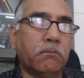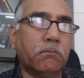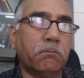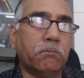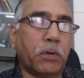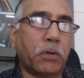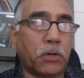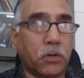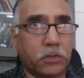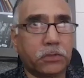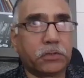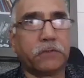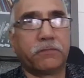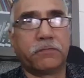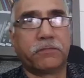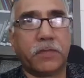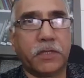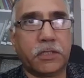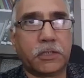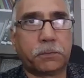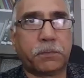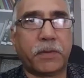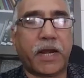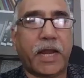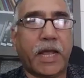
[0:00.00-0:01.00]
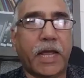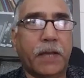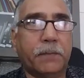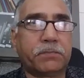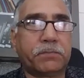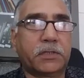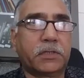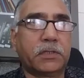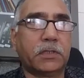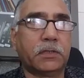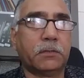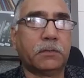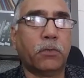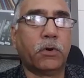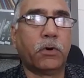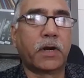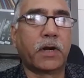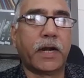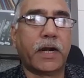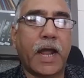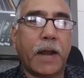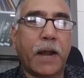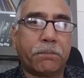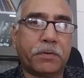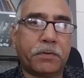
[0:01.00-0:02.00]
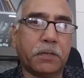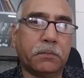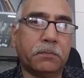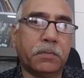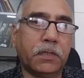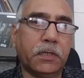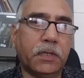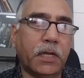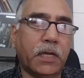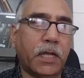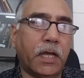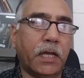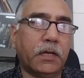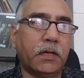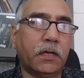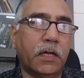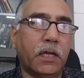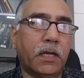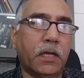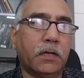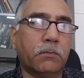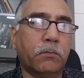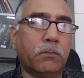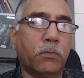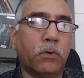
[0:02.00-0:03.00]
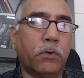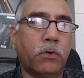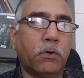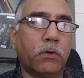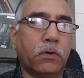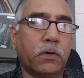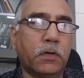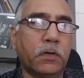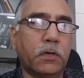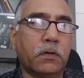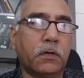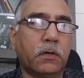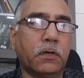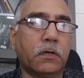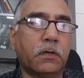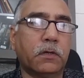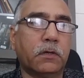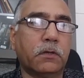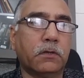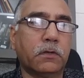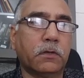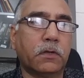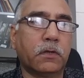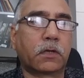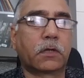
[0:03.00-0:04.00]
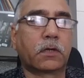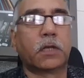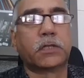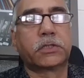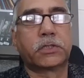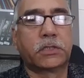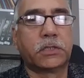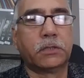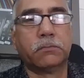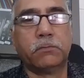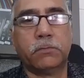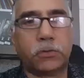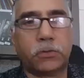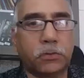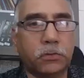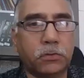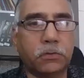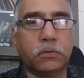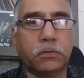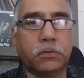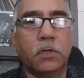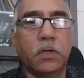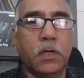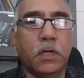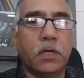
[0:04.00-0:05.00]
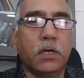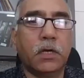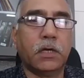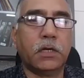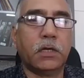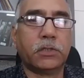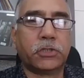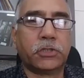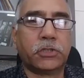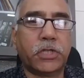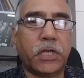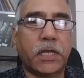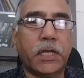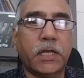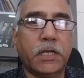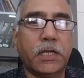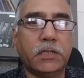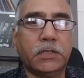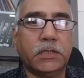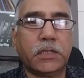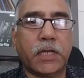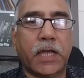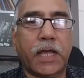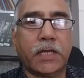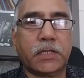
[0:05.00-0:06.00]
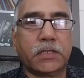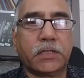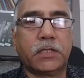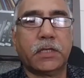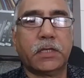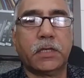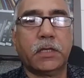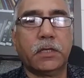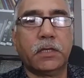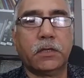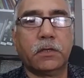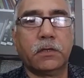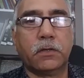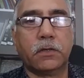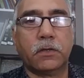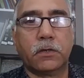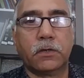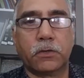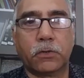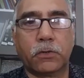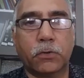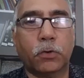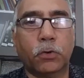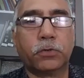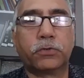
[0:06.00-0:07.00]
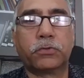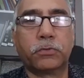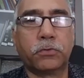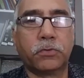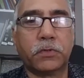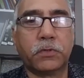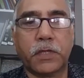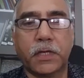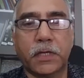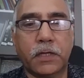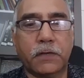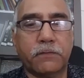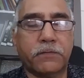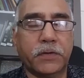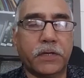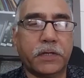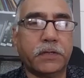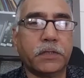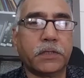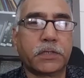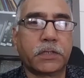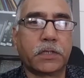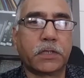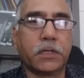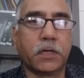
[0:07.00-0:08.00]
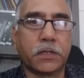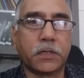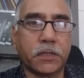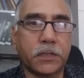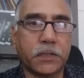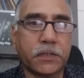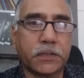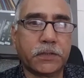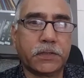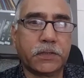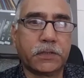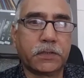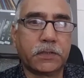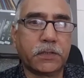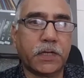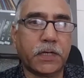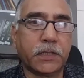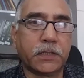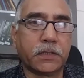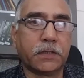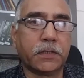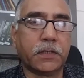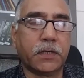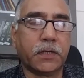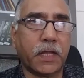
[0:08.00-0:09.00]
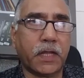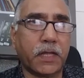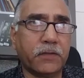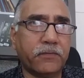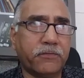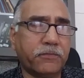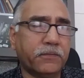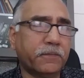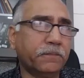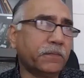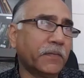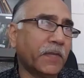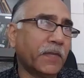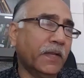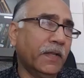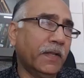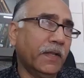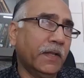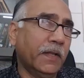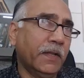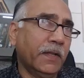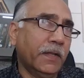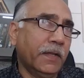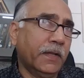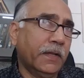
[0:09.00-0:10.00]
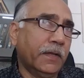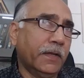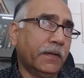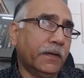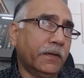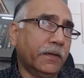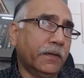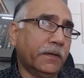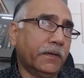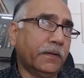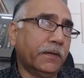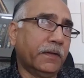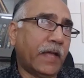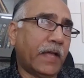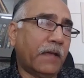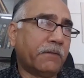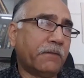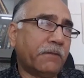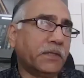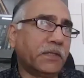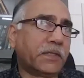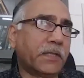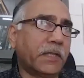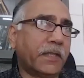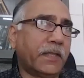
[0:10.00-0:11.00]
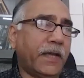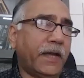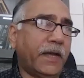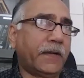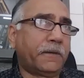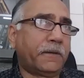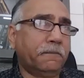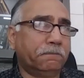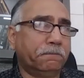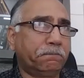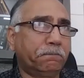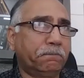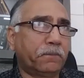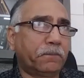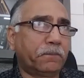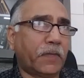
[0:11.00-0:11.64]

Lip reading: because of this perhaps, more adaptable and more accustomed to change as they go through their various careers later in life. Having said that,